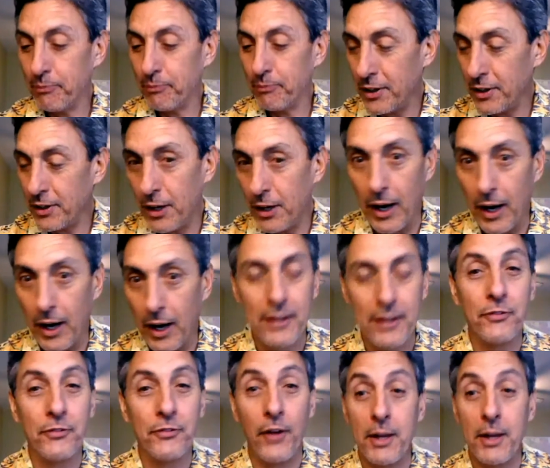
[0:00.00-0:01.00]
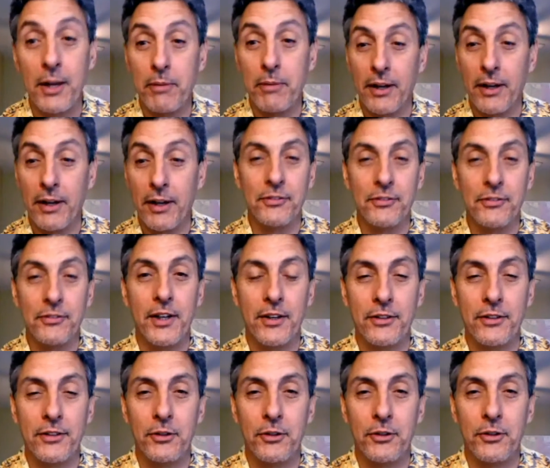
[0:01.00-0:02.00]
you know, it's funny. It's funny
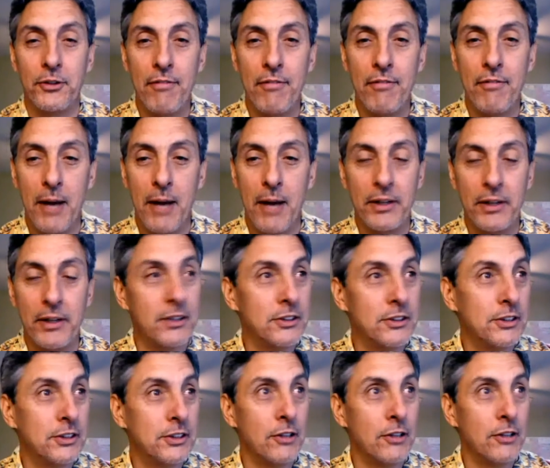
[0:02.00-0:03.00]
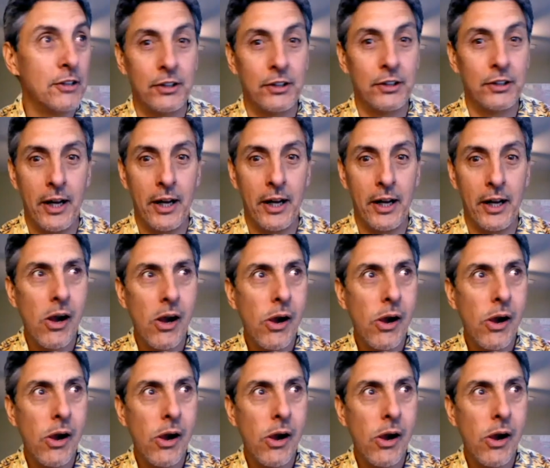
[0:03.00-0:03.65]
that you have that because yesterday,